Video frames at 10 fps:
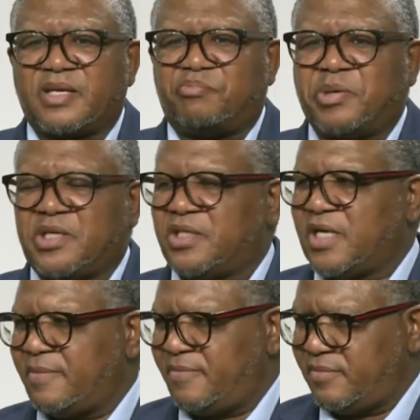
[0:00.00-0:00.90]
a
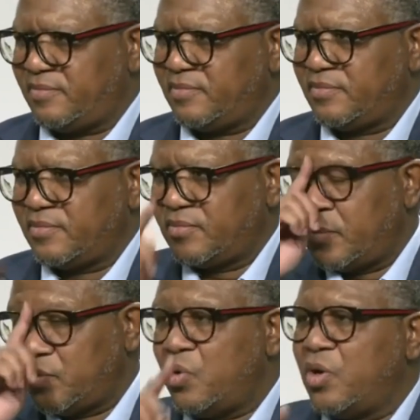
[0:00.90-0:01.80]
BGM.
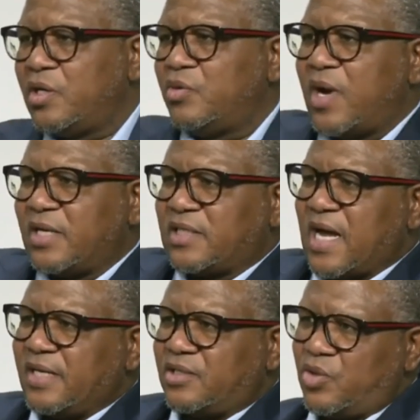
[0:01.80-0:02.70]
Only one
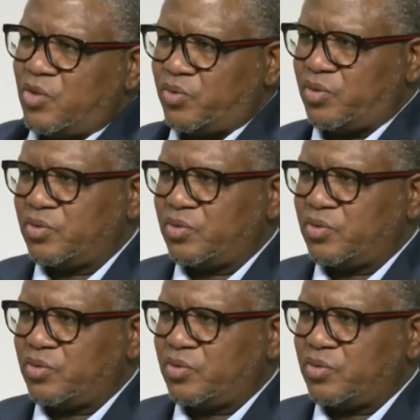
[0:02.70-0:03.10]
side knows.